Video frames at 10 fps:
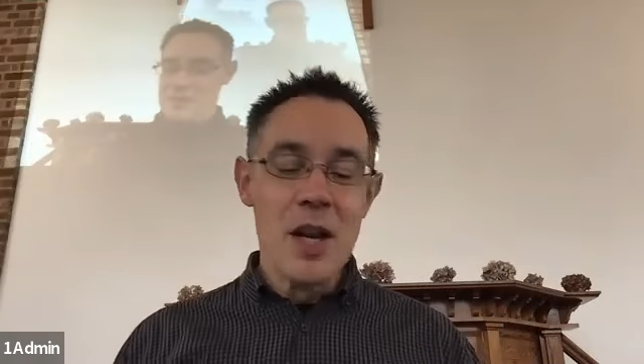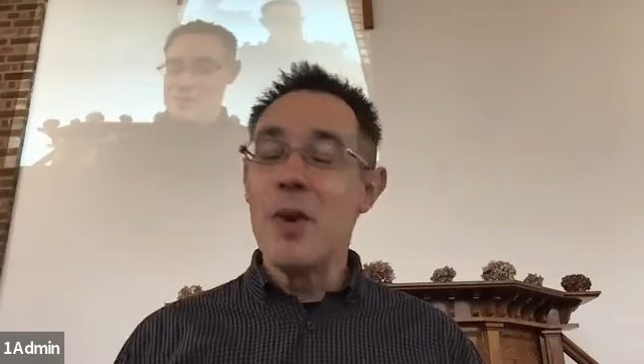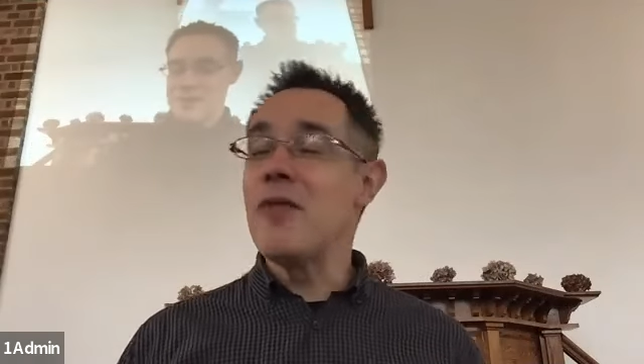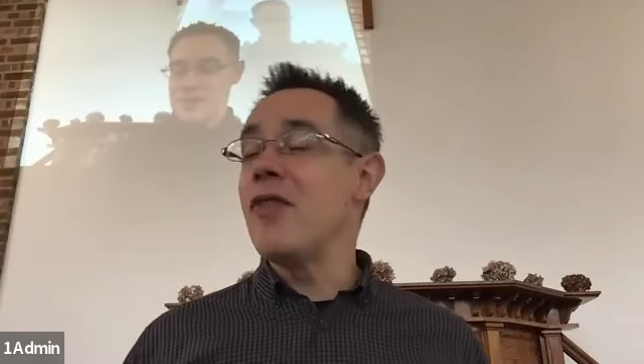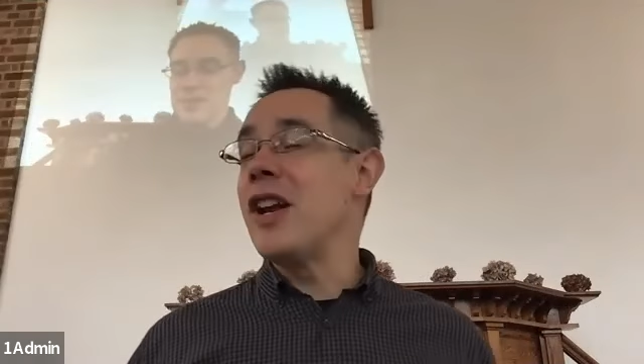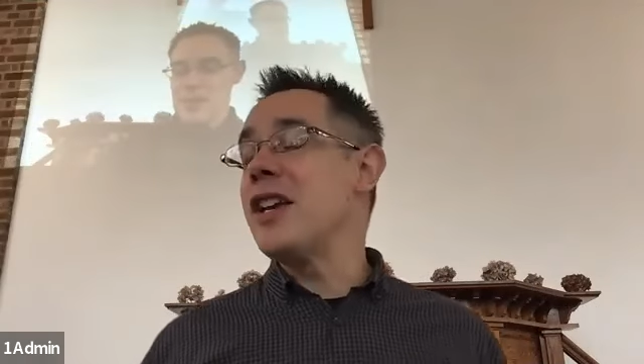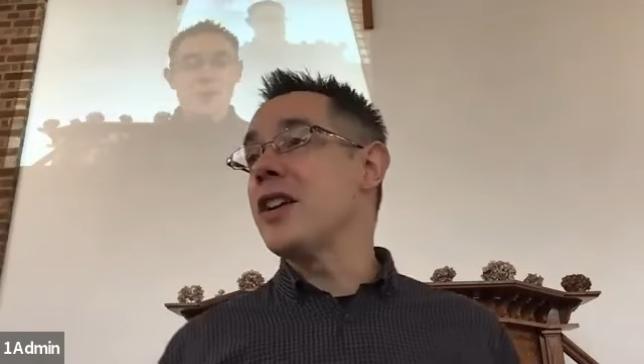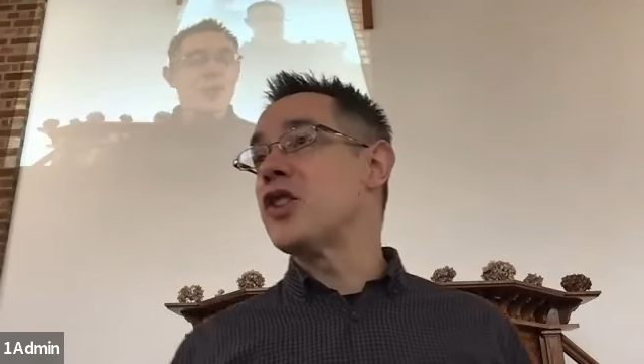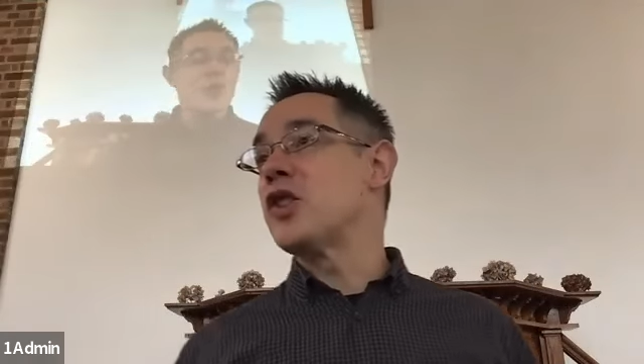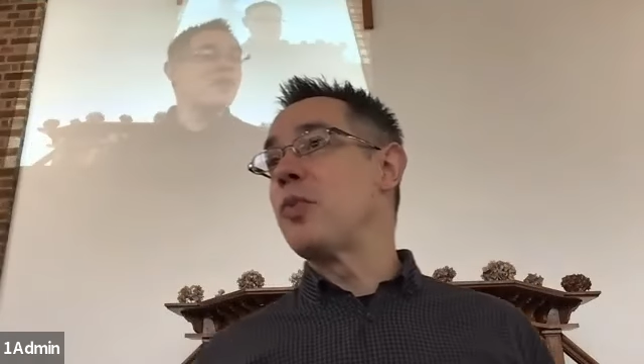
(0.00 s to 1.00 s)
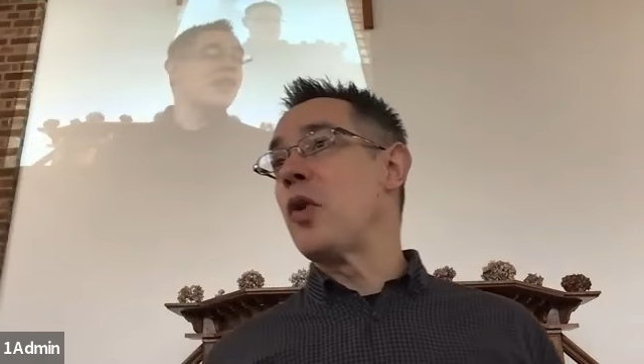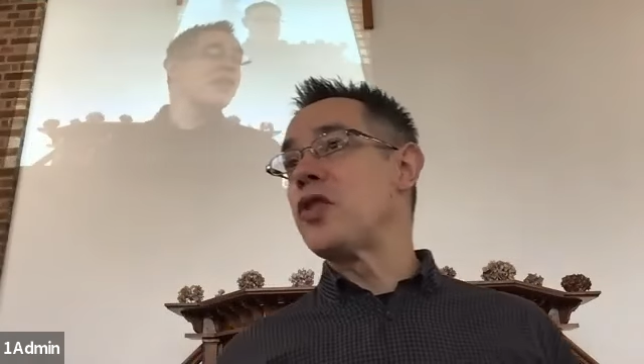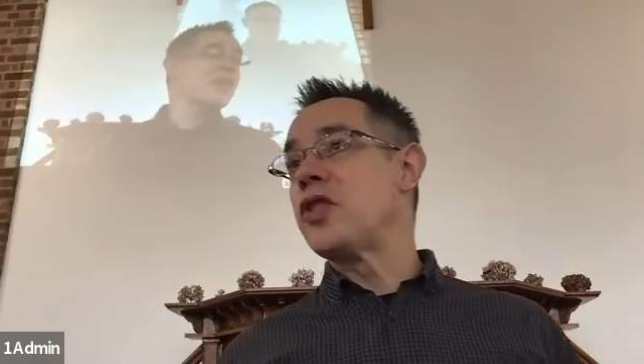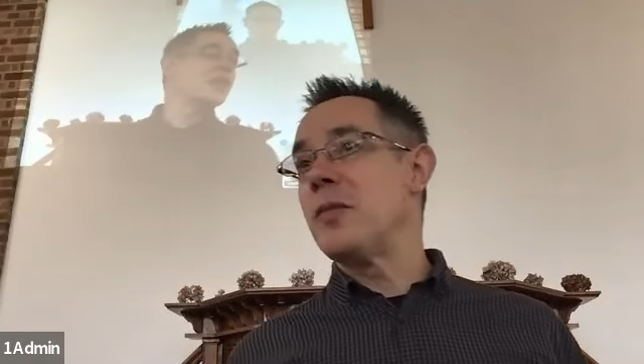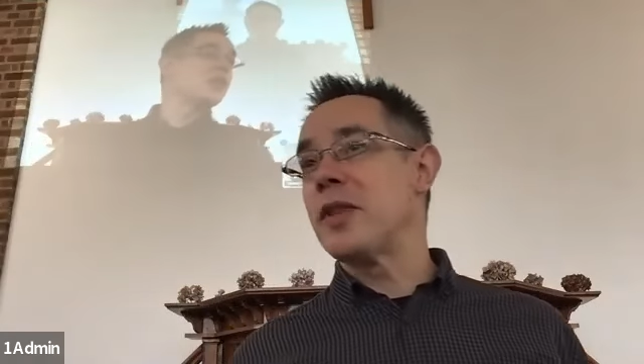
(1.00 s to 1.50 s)
We didn't really explore
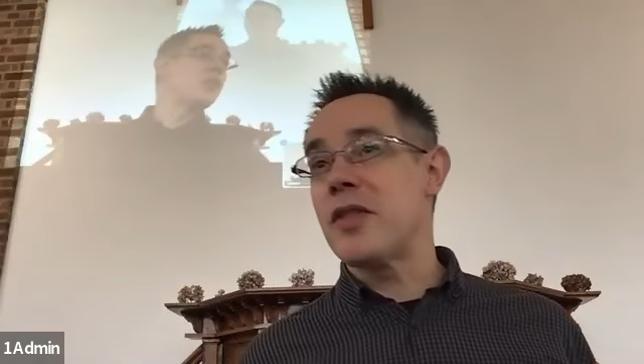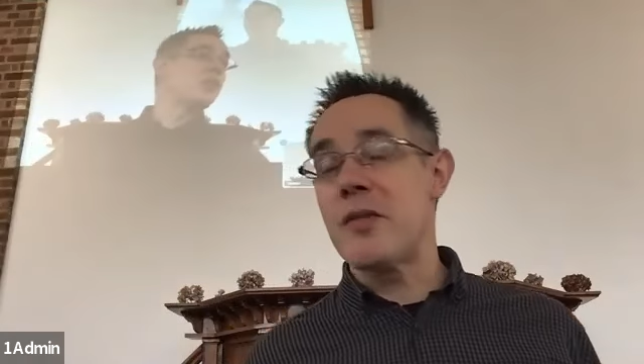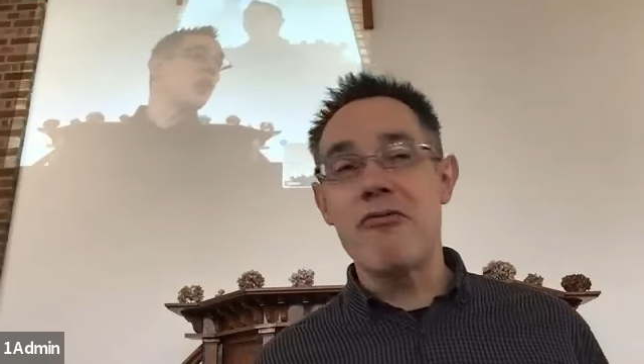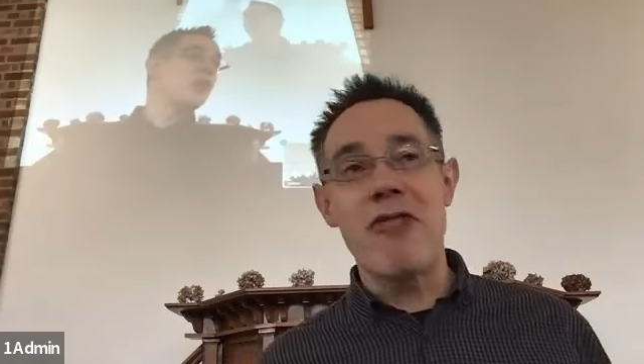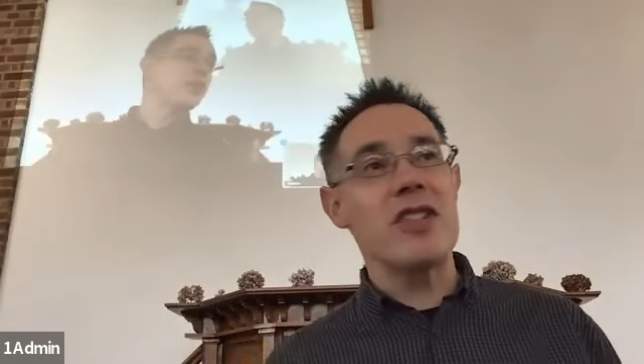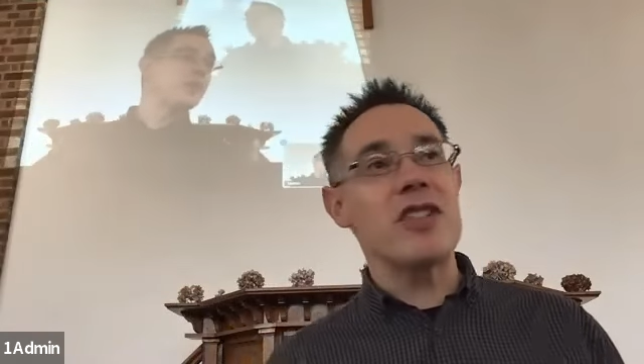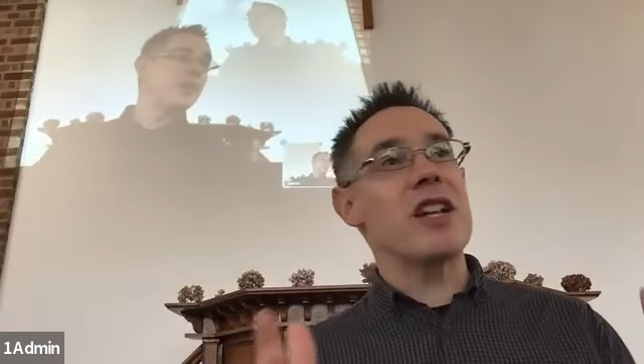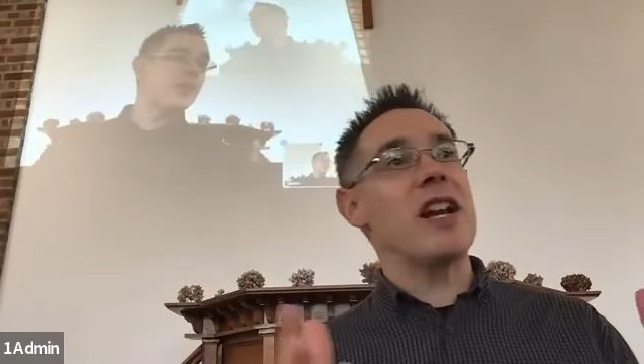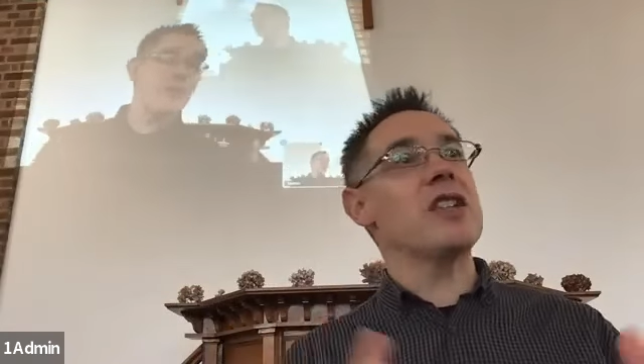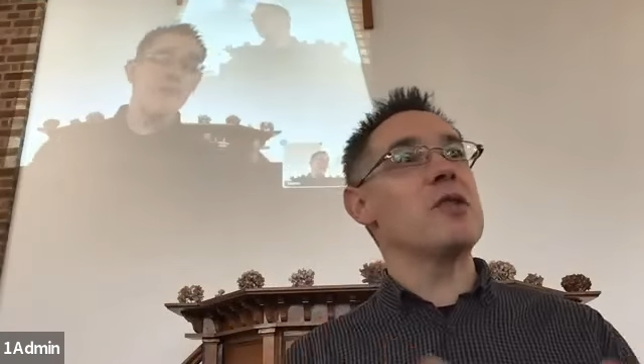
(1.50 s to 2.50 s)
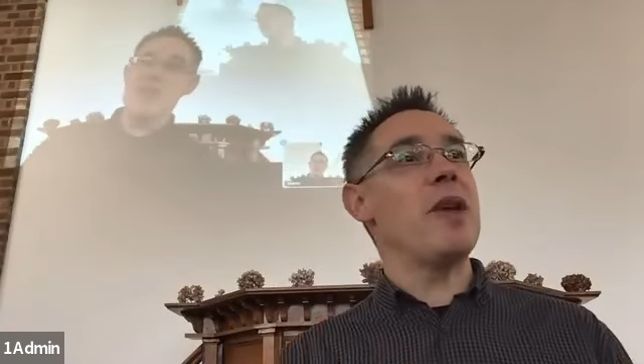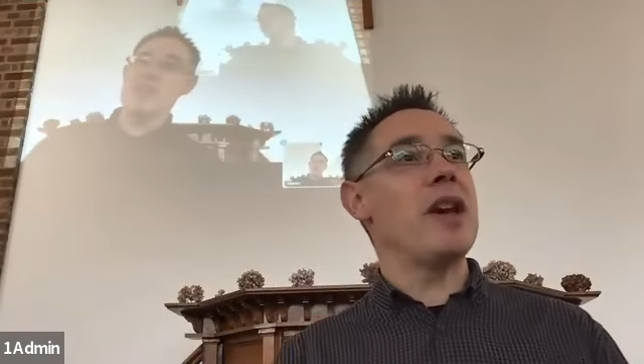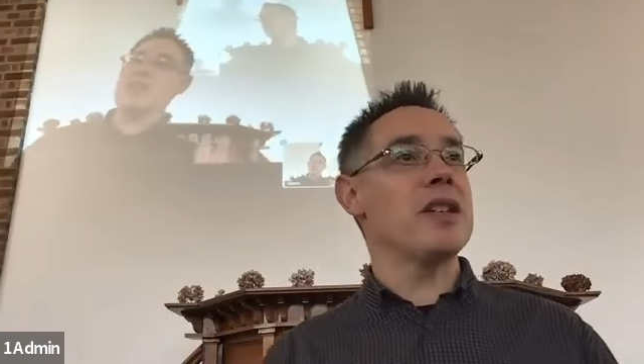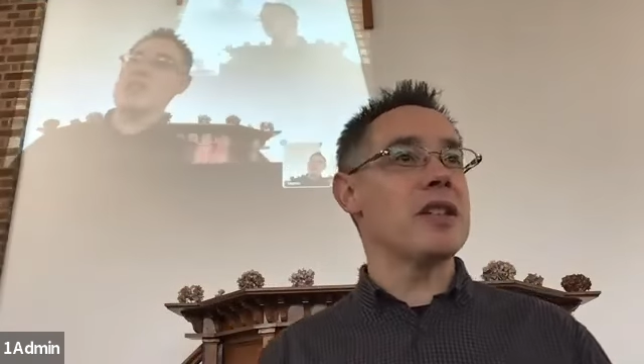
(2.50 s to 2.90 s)
too much of the practical aspects,